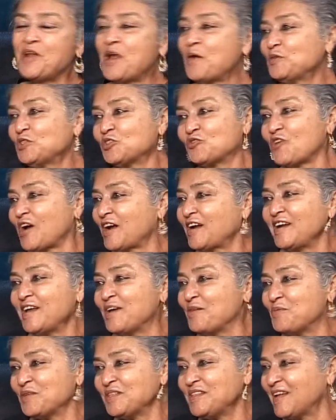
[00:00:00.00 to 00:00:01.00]
I was
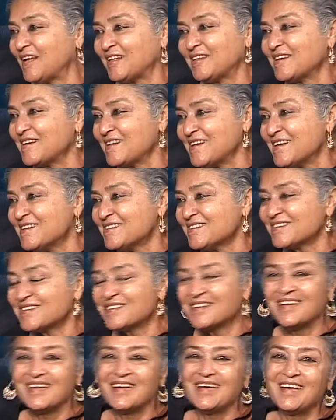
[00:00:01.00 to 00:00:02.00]
struggling with nothingness.